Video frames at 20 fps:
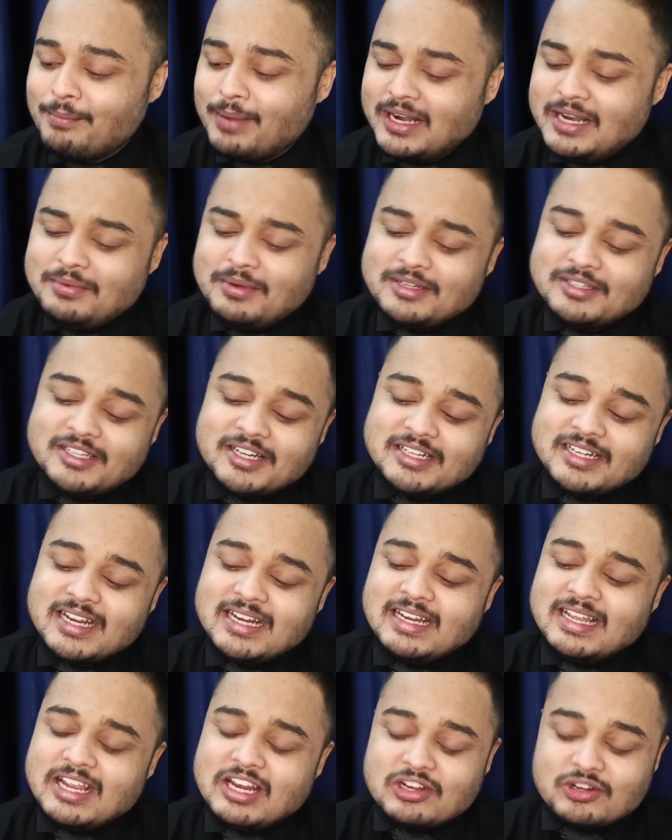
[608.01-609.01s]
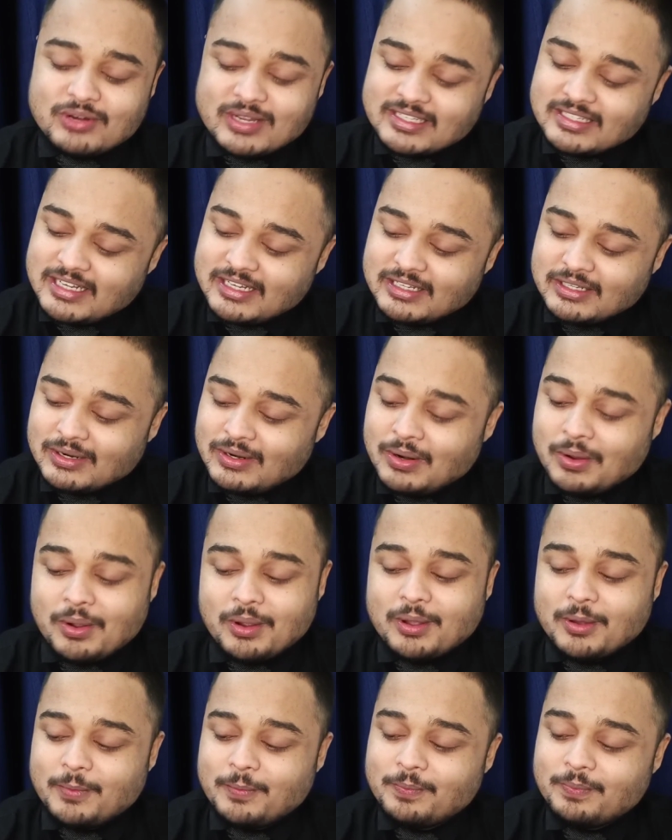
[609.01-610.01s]
But he was certainly interesting to
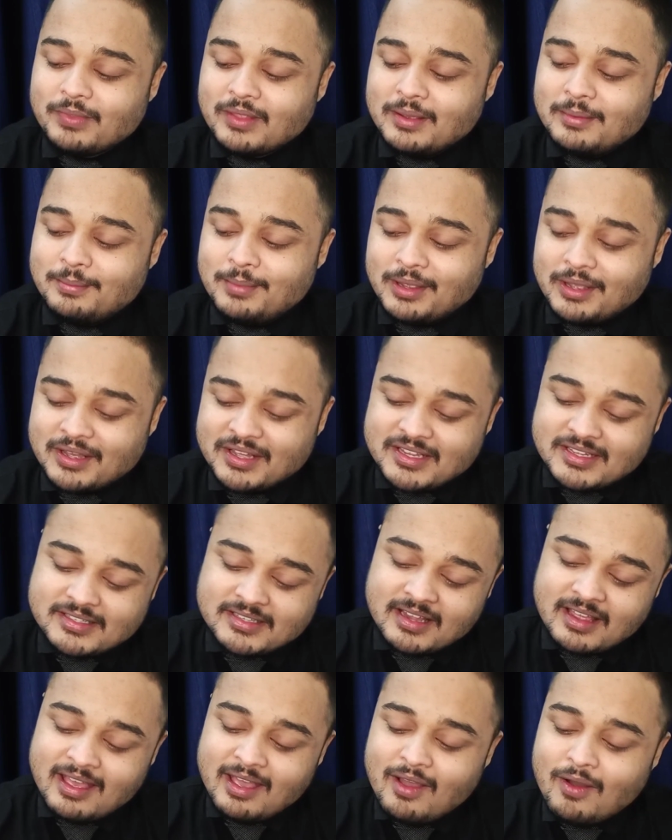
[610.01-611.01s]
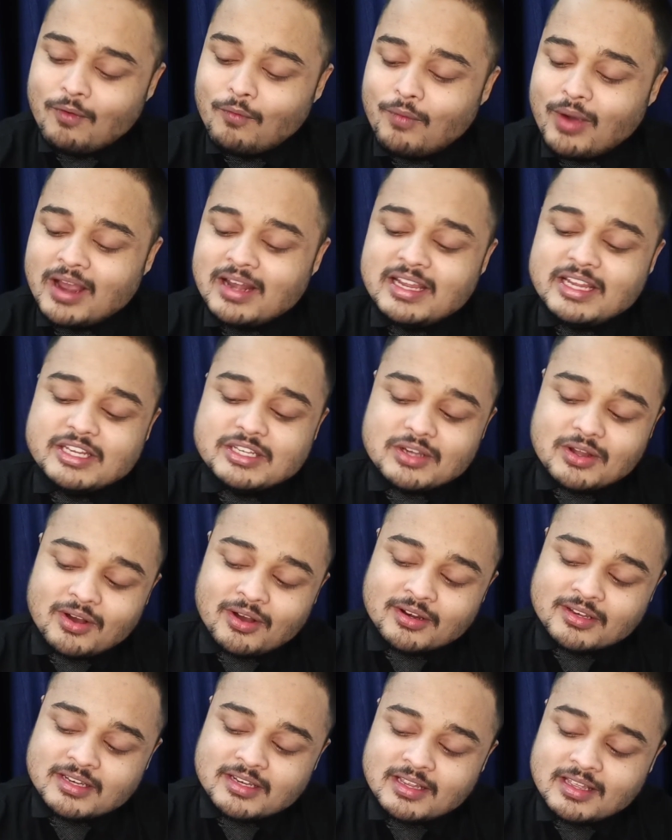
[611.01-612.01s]
look because while he
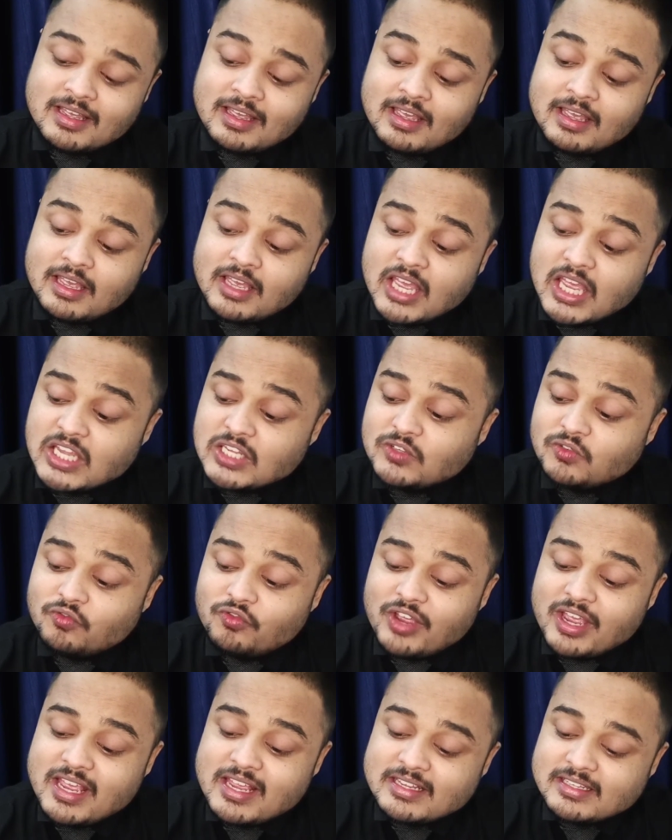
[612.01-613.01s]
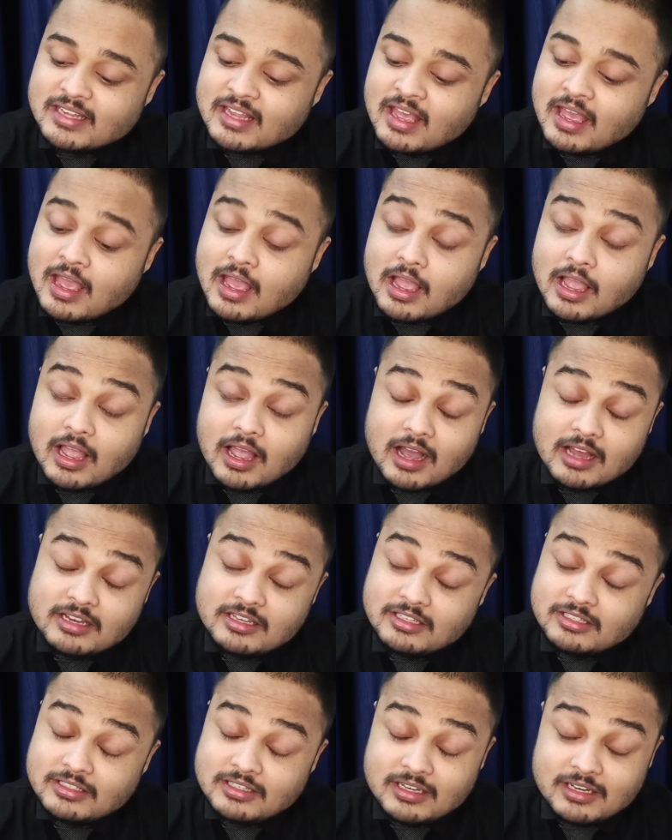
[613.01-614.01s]
talked, his face
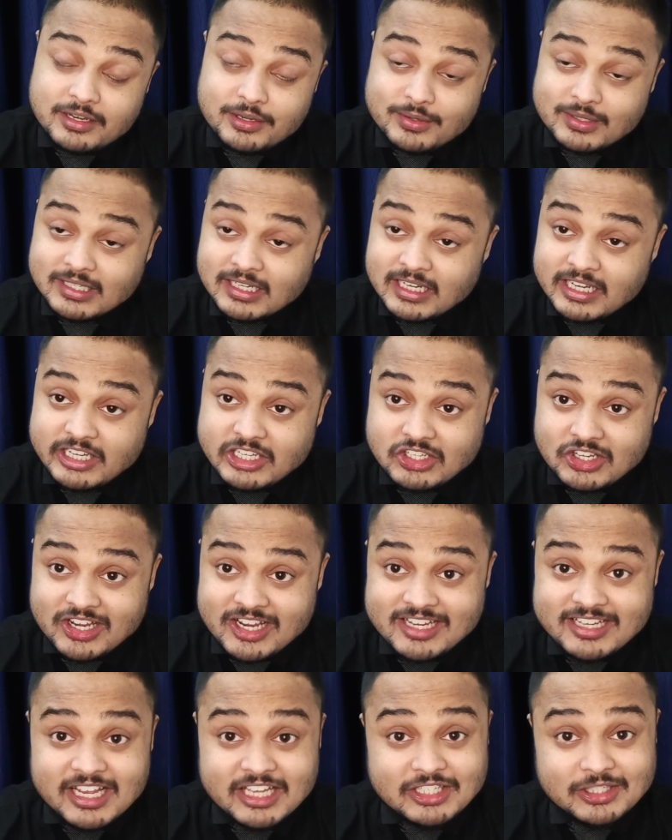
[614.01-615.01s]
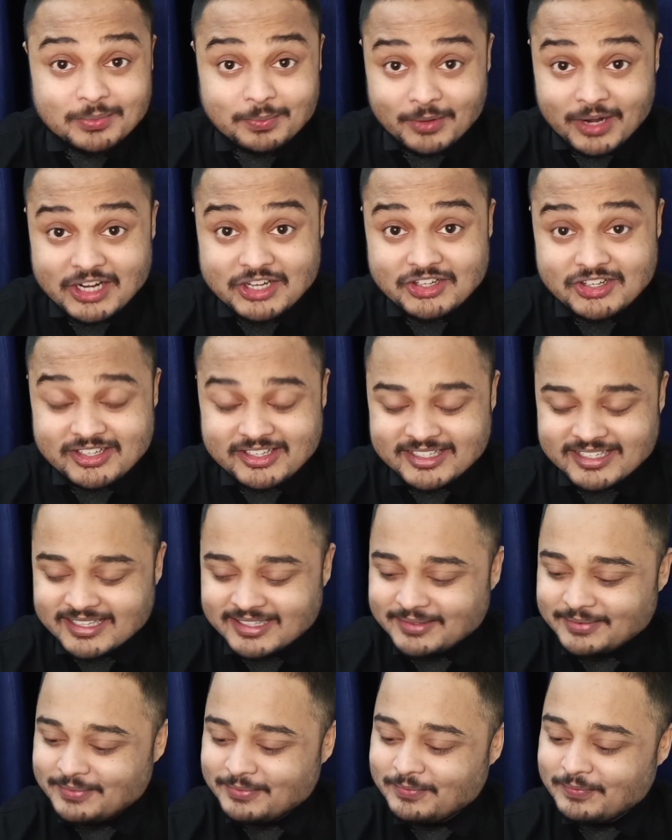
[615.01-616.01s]
continuously changed expressions.